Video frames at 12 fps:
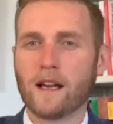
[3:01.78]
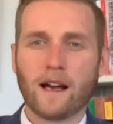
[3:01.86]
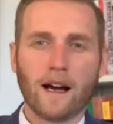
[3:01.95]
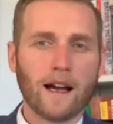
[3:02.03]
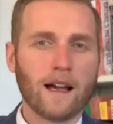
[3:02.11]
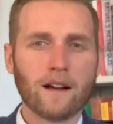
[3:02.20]

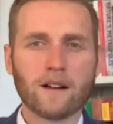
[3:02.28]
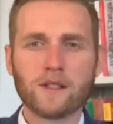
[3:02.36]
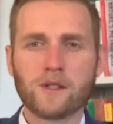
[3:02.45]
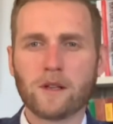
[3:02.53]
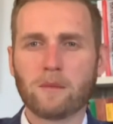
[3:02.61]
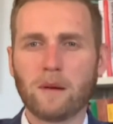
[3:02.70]
areas
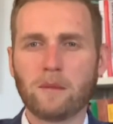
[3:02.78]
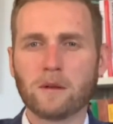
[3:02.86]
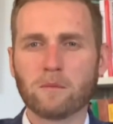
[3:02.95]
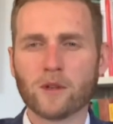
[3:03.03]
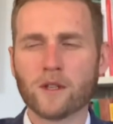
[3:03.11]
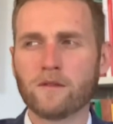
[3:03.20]
you can maybe
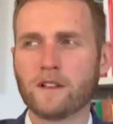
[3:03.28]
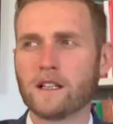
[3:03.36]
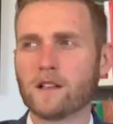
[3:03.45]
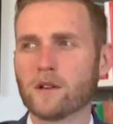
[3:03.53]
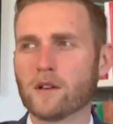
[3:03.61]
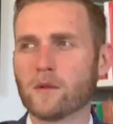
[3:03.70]
improve in
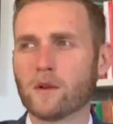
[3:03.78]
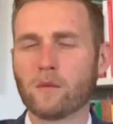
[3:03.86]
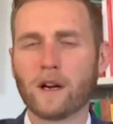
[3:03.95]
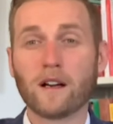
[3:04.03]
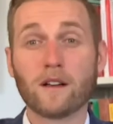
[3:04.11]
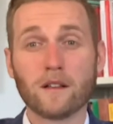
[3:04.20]
or
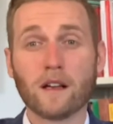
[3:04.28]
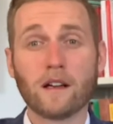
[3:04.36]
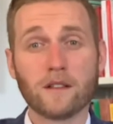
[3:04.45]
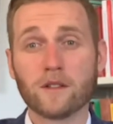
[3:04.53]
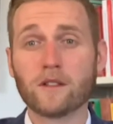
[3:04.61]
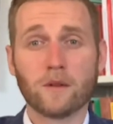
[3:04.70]
where
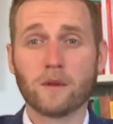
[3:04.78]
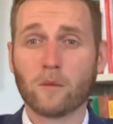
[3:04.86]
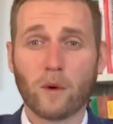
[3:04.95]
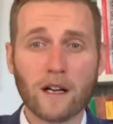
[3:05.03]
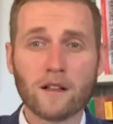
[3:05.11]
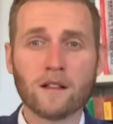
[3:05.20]
you're doing
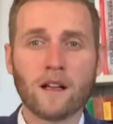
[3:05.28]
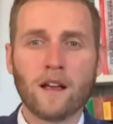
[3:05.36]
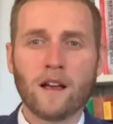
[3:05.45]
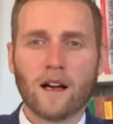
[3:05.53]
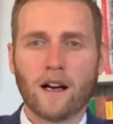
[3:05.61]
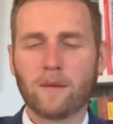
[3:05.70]
well,
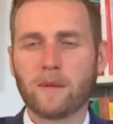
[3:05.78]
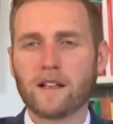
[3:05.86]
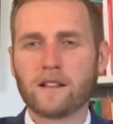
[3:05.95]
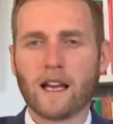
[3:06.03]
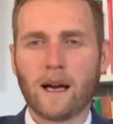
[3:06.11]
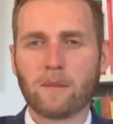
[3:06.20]

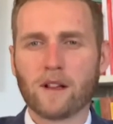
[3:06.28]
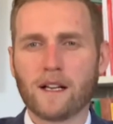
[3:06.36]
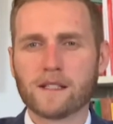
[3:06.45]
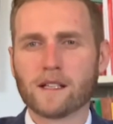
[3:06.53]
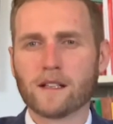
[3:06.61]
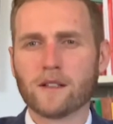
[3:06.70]
and
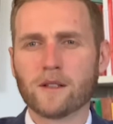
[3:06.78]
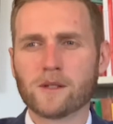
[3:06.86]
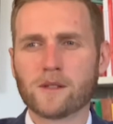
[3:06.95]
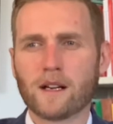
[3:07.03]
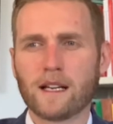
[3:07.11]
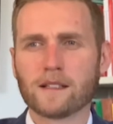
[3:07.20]
capitalizing on those
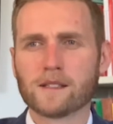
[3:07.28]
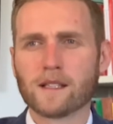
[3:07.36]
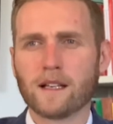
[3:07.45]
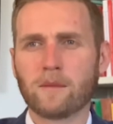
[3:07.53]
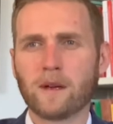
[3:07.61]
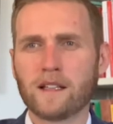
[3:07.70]
strengths,
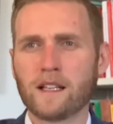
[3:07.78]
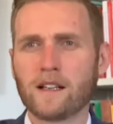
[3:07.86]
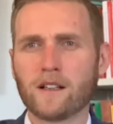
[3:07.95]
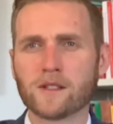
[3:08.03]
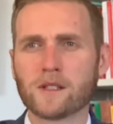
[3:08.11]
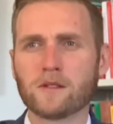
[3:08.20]
and then
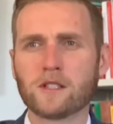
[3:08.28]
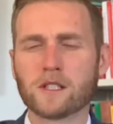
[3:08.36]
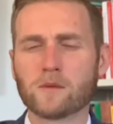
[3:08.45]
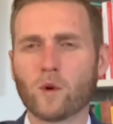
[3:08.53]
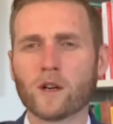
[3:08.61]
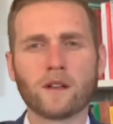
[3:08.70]
also
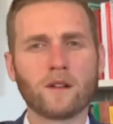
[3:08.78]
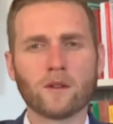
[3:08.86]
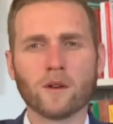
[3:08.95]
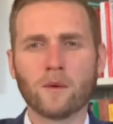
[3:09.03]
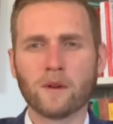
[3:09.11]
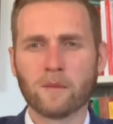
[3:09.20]
just working
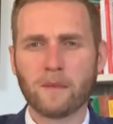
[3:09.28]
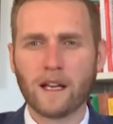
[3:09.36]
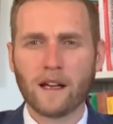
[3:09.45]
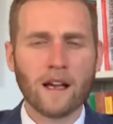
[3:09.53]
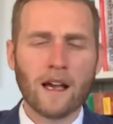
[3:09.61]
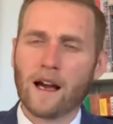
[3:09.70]
through it with
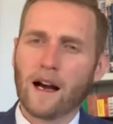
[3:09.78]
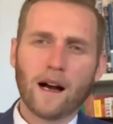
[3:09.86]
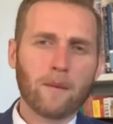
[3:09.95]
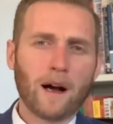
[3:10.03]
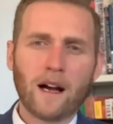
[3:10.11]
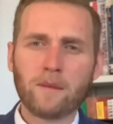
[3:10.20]
me.
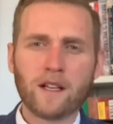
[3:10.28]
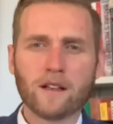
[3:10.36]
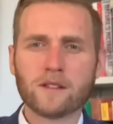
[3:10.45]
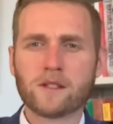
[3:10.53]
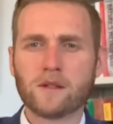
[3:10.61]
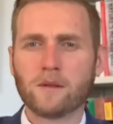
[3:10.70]
I'm
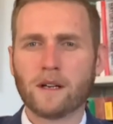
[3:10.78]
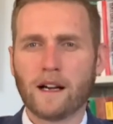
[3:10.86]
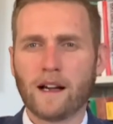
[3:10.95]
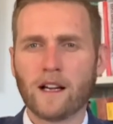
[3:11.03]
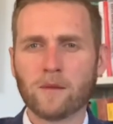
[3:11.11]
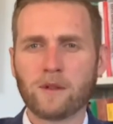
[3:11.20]
here to
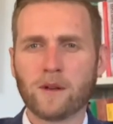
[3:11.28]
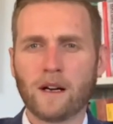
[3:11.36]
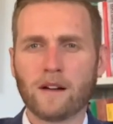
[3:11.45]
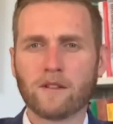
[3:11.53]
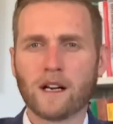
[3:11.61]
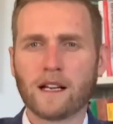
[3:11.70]
help you
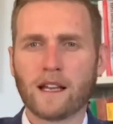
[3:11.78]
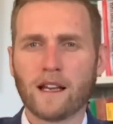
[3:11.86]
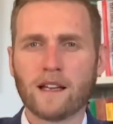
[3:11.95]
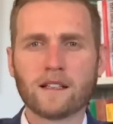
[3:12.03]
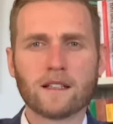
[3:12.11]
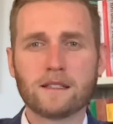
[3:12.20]
however I
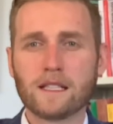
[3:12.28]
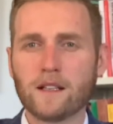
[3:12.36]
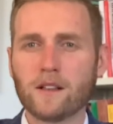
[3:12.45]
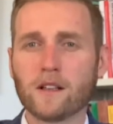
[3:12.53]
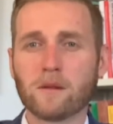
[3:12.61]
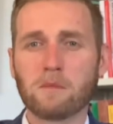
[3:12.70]
can,
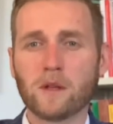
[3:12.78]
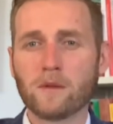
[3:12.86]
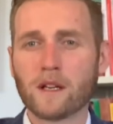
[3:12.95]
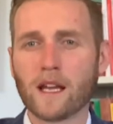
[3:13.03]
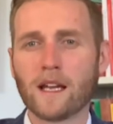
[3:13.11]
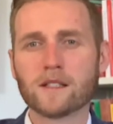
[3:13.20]
continue to
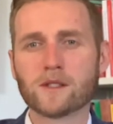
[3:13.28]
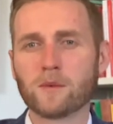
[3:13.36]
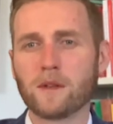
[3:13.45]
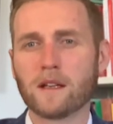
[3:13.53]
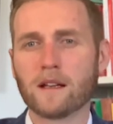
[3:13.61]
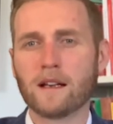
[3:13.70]
communicate so
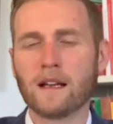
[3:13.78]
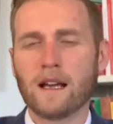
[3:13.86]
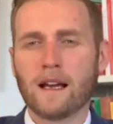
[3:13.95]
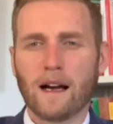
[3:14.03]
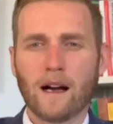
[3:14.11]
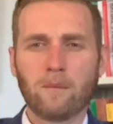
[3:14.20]
we can
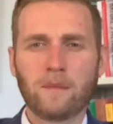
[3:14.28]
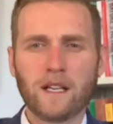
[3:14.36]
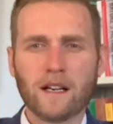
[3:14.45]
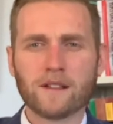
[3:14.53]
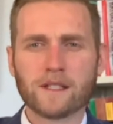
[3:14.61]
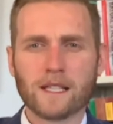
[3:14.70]
be
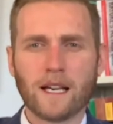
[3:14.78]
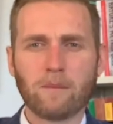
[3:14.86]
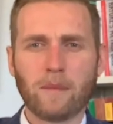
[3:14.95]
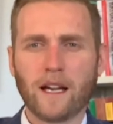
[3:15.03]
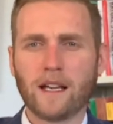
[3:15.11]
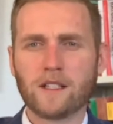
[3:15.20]
on the same
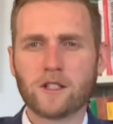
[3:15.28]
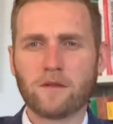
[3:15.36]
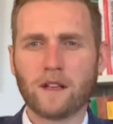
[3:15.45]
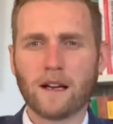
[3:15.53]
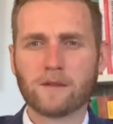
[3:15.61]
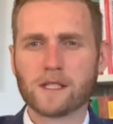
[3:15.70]
page if
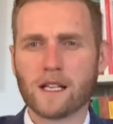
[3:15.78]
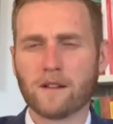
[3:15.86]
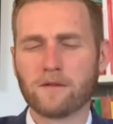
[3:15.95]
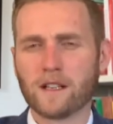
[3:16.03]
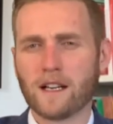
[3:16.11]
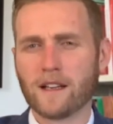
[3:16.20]
you have stuff
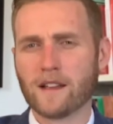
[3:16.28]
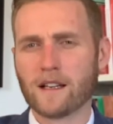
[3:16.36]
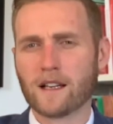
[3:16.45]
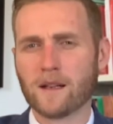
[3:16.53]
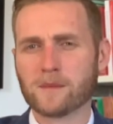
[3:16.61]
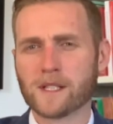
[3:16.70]
that
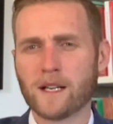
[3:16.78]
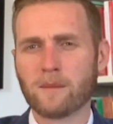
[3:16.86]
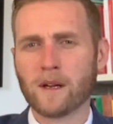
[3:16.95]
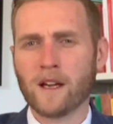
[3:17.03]
comes up.